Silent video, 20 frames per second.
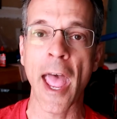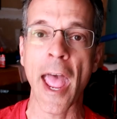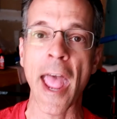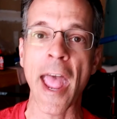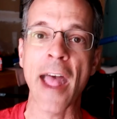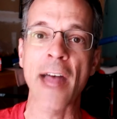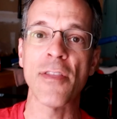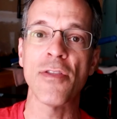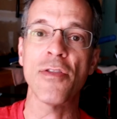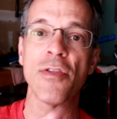
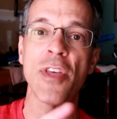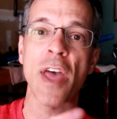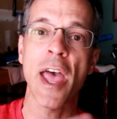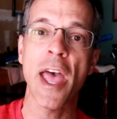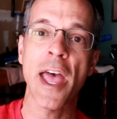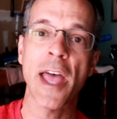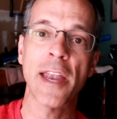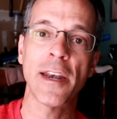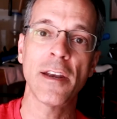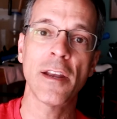And
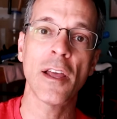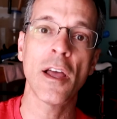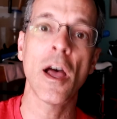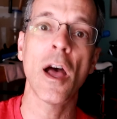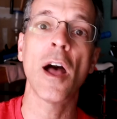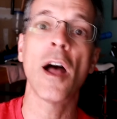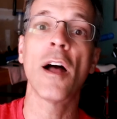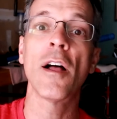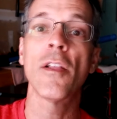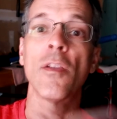then,
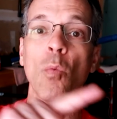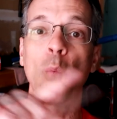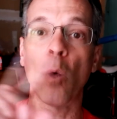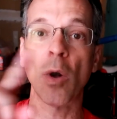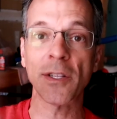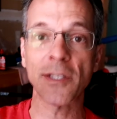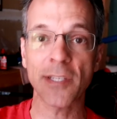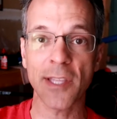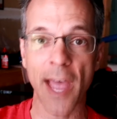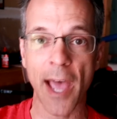
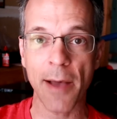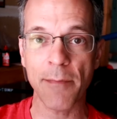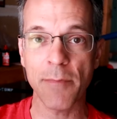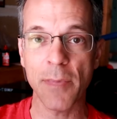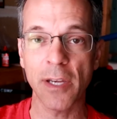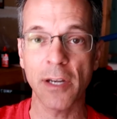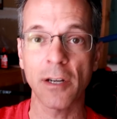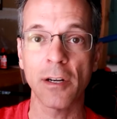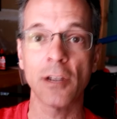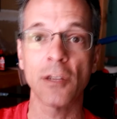once that
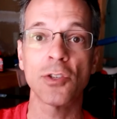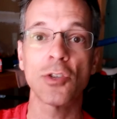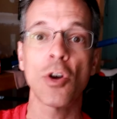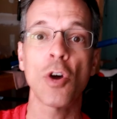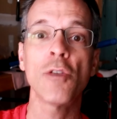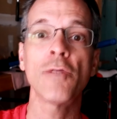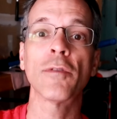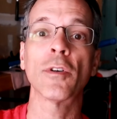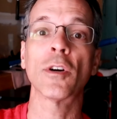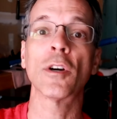minute is
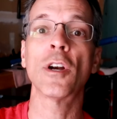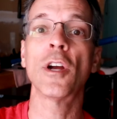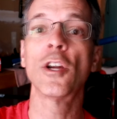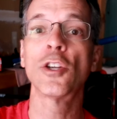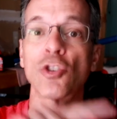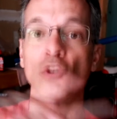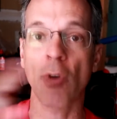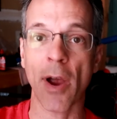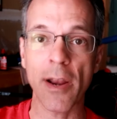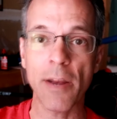over,
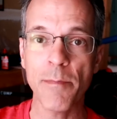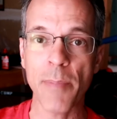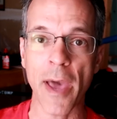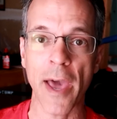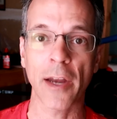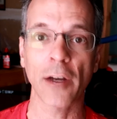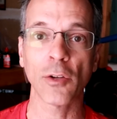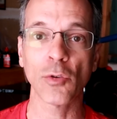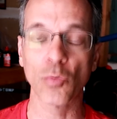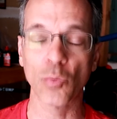try to
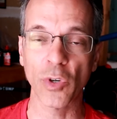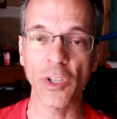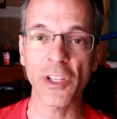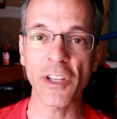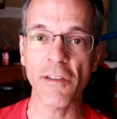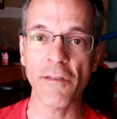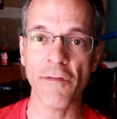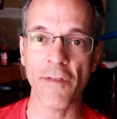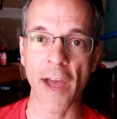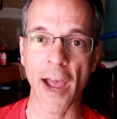pedal
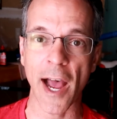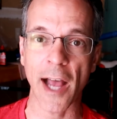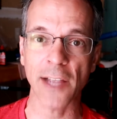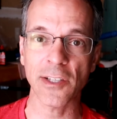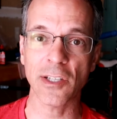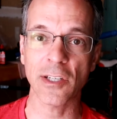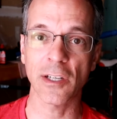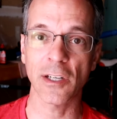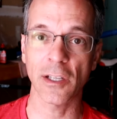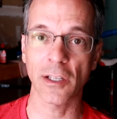really
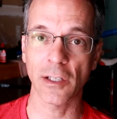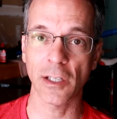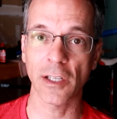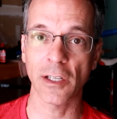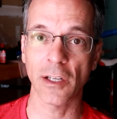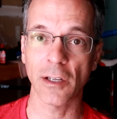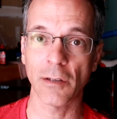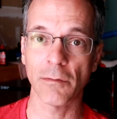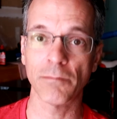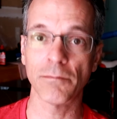fast in
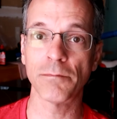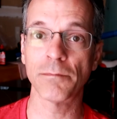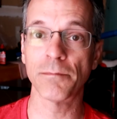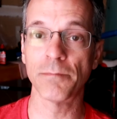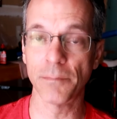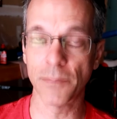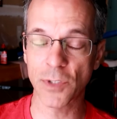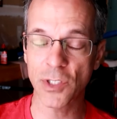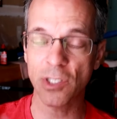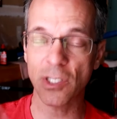a
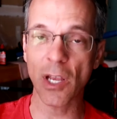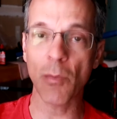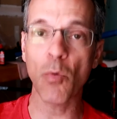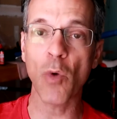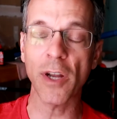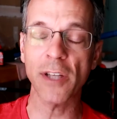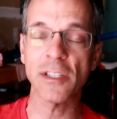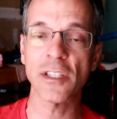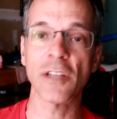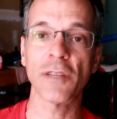
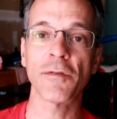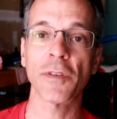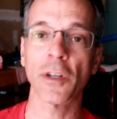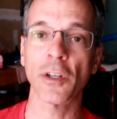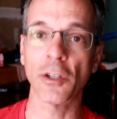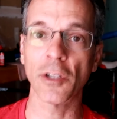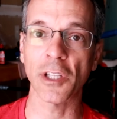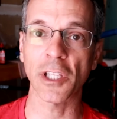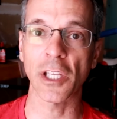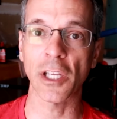somewhat
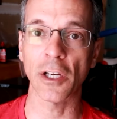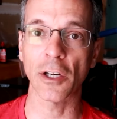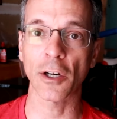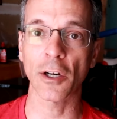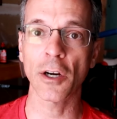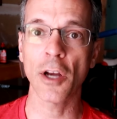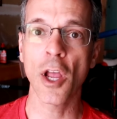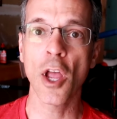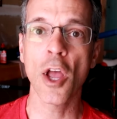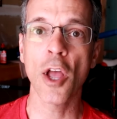difficult
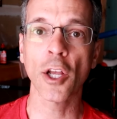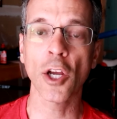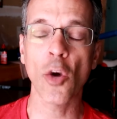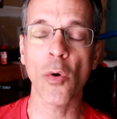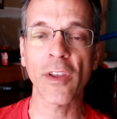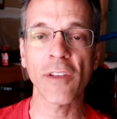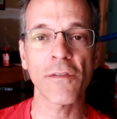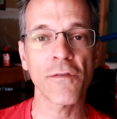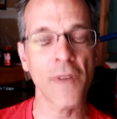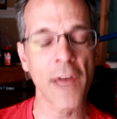gear,
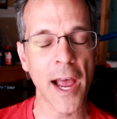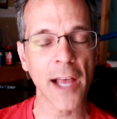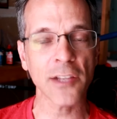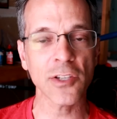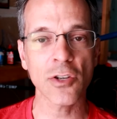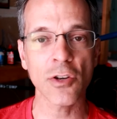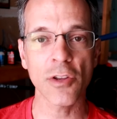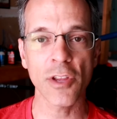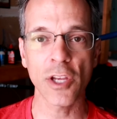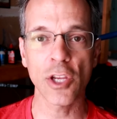going
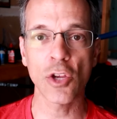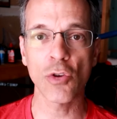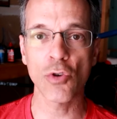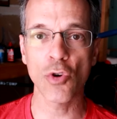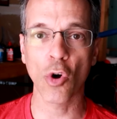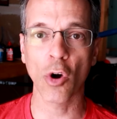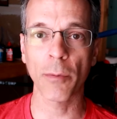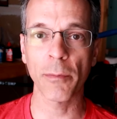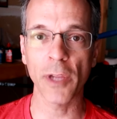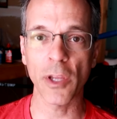faster than you
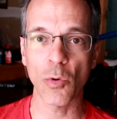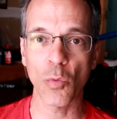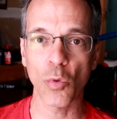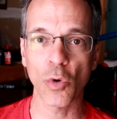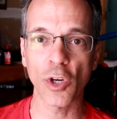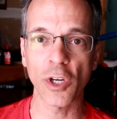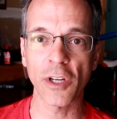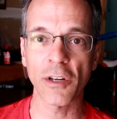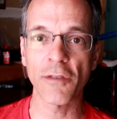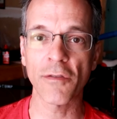normally
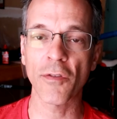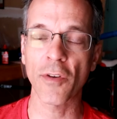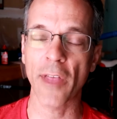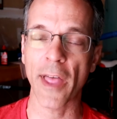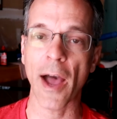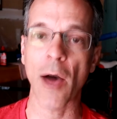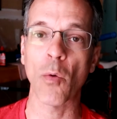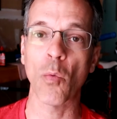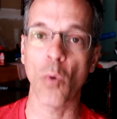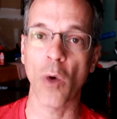would for
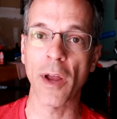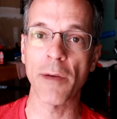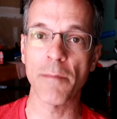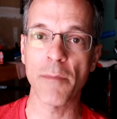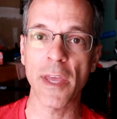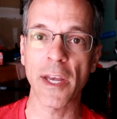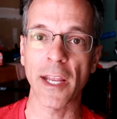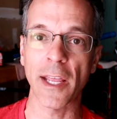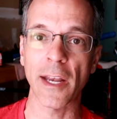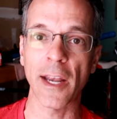that 1
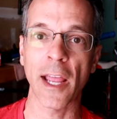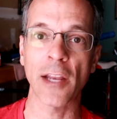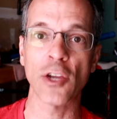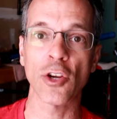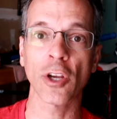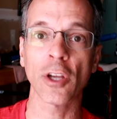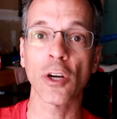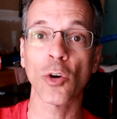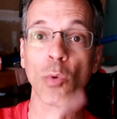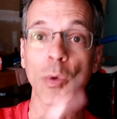minute. And you're
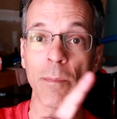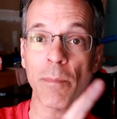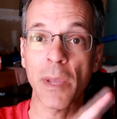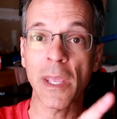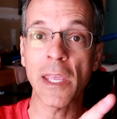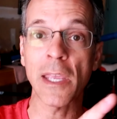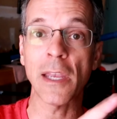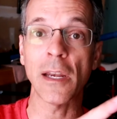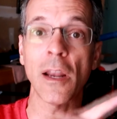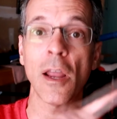going to
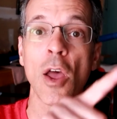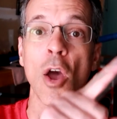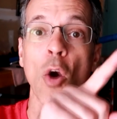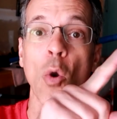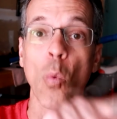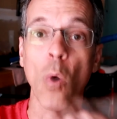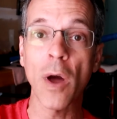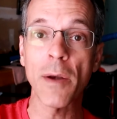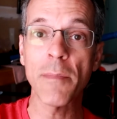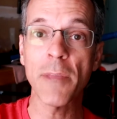repeat
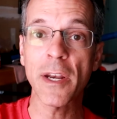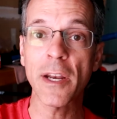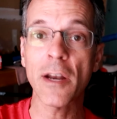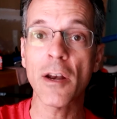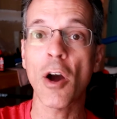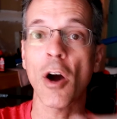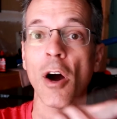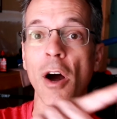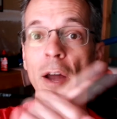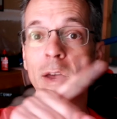1 minute
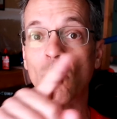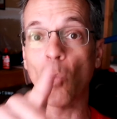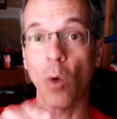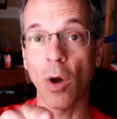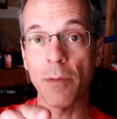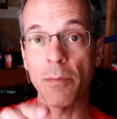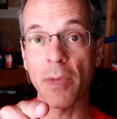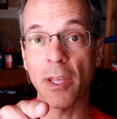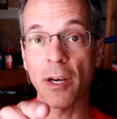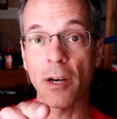on,
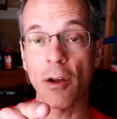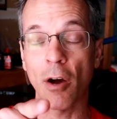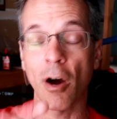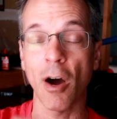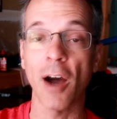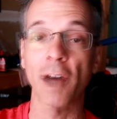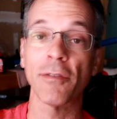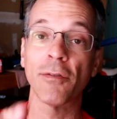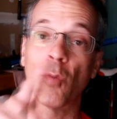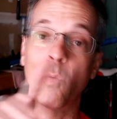1 minute
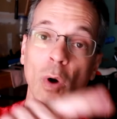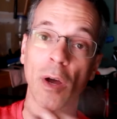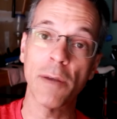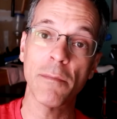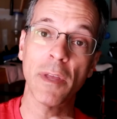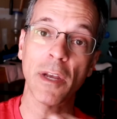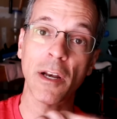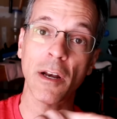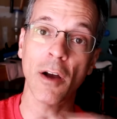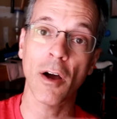off, 1
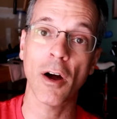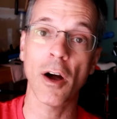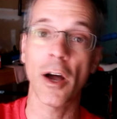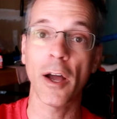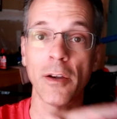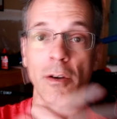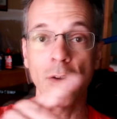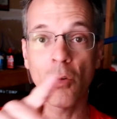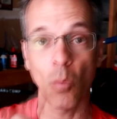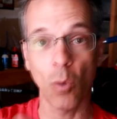minute
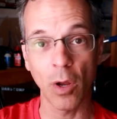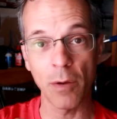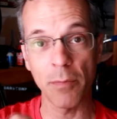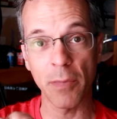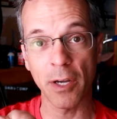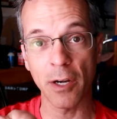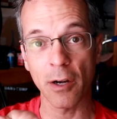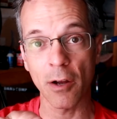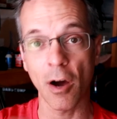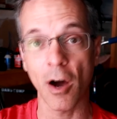on, 1
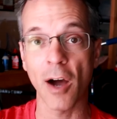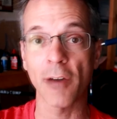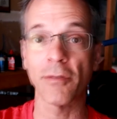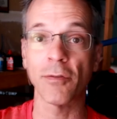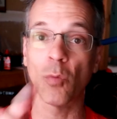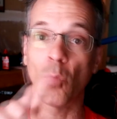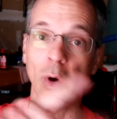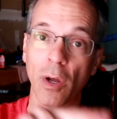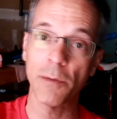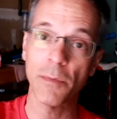minute
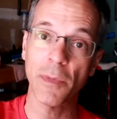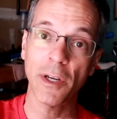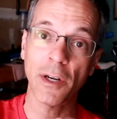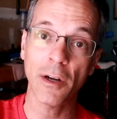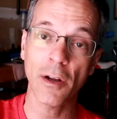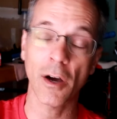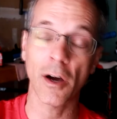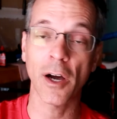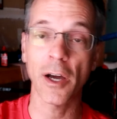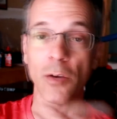off, 1 minute
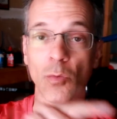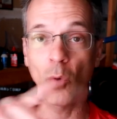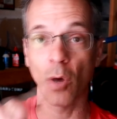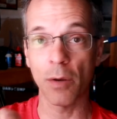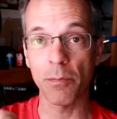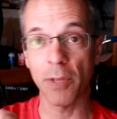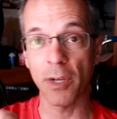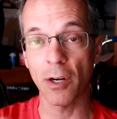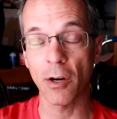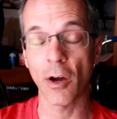on,
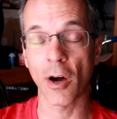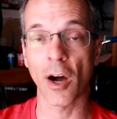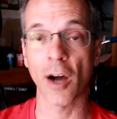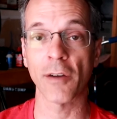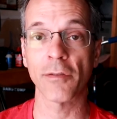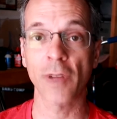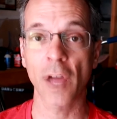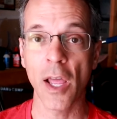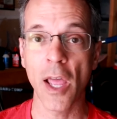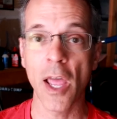1 minute off.